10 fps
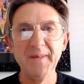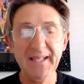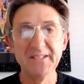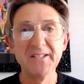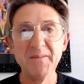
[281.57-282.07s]

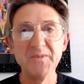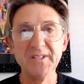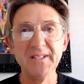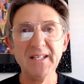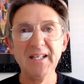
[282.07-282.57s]

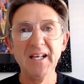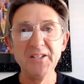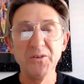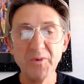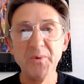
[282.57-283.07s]
exemption, and
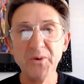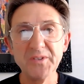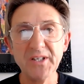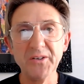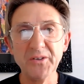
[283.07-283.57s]
you'll
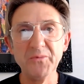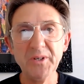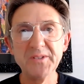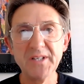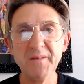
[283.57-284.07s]
report it on a
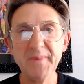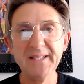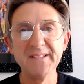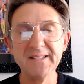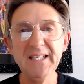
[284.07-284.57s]
real-time
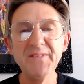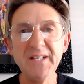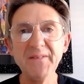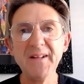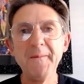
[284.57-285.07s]
basis, even
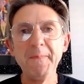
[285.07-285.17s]
if